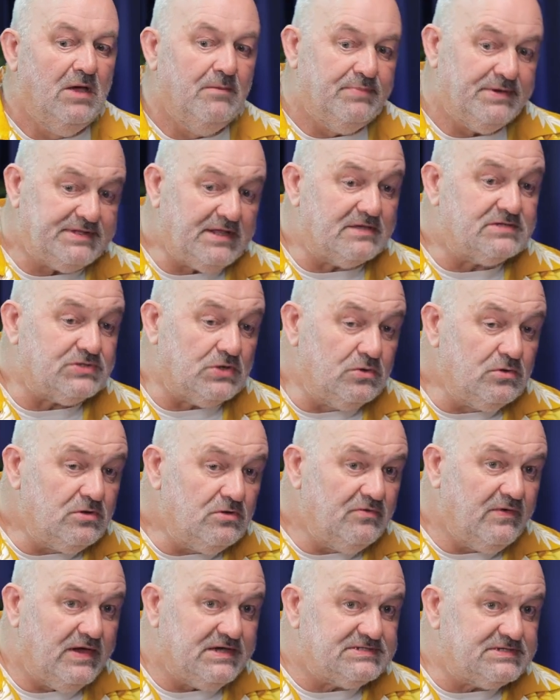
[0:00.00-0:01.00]
But as
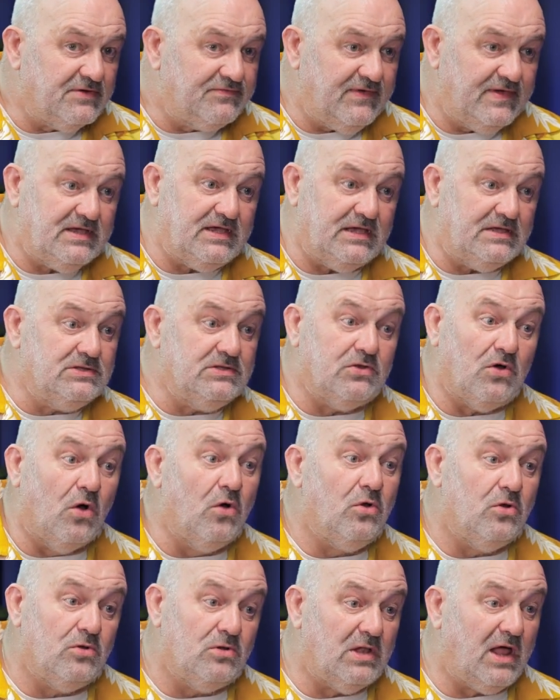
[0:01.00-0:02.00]
always, I think in the
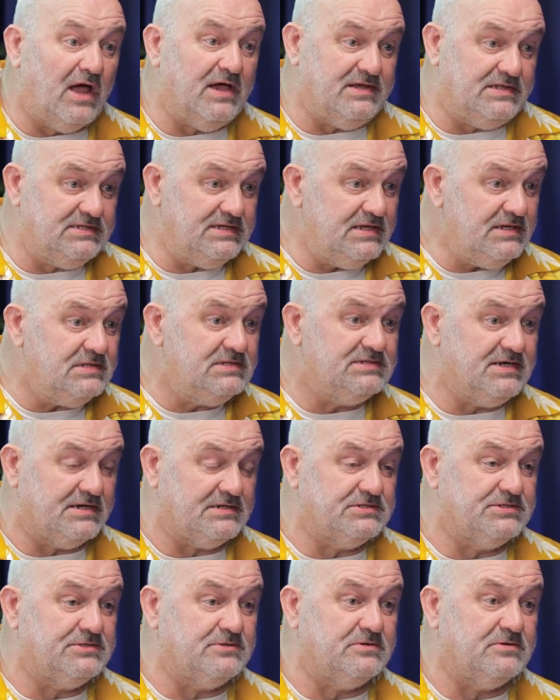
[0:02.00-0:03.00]
whole IT
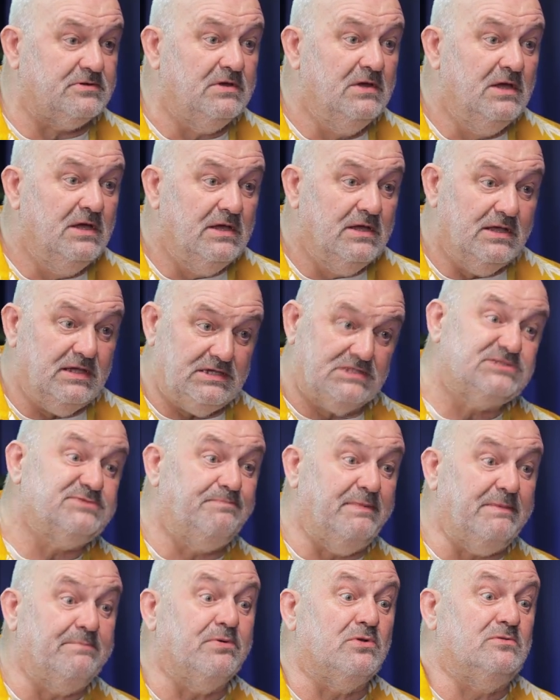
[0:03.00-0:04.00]
sector, it's
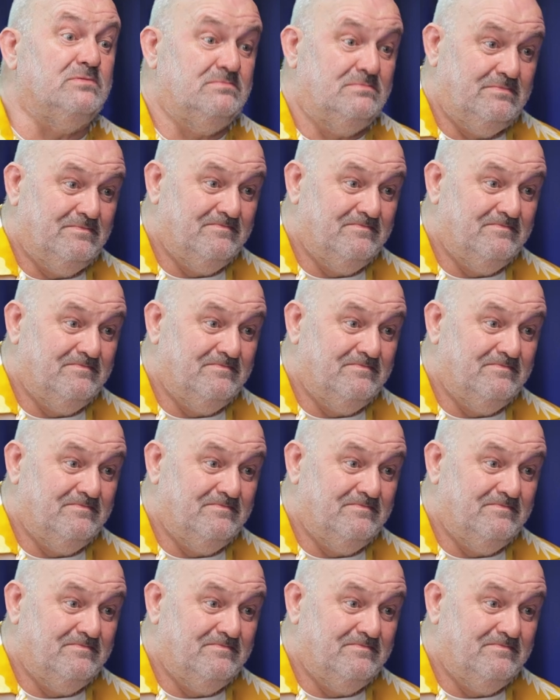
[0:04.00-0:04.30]
people.